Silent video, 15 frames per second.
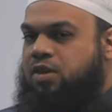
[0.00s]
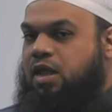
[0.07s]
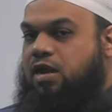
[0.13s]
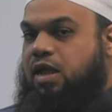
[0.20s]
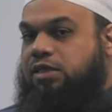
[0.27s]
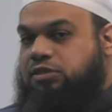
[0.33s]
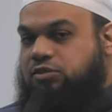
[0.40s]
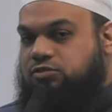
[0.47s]

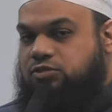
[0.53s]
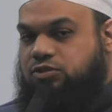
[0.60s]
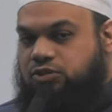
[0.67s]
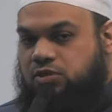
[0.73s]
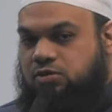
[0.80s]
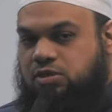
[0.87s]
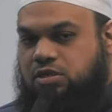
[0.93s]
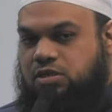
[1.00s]
And as a
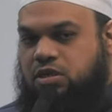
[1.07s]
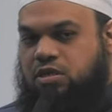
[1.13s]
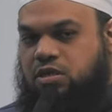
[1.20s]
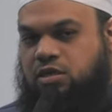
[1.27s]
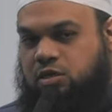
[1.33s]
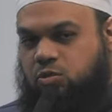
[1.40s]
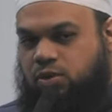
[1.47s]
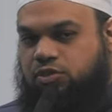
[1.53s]
result,
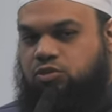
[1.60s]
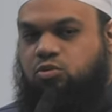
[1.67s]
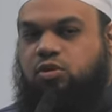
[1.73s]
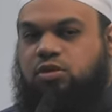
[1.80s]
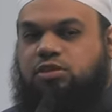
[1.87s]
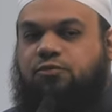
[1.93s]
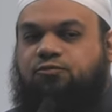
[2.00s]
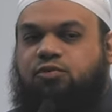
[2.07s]
he went through
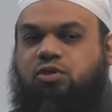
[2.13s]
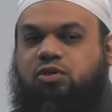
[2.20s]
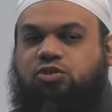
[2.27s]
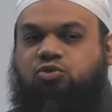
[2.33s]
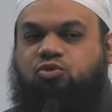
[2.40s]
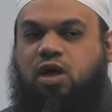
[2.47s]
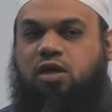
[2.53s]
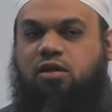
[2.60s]
a
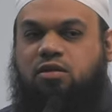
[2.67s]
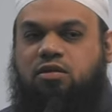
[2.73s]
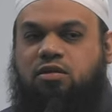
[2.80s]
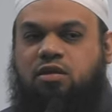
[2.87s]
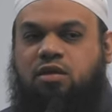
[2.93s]
difficult trial.